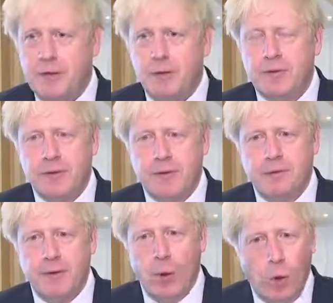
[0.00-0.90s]
the use
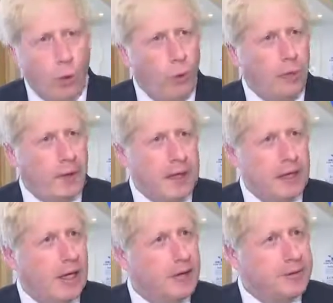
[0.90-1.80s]
of all
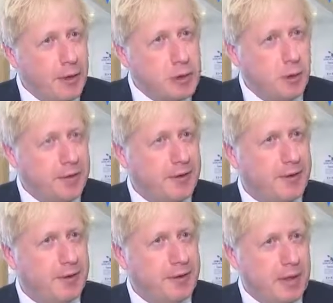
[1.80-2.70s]
the social
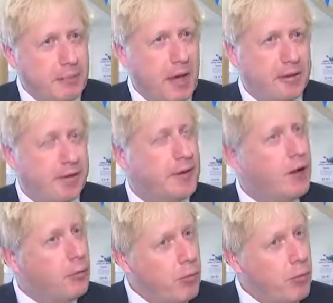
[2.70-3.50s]
distancing measures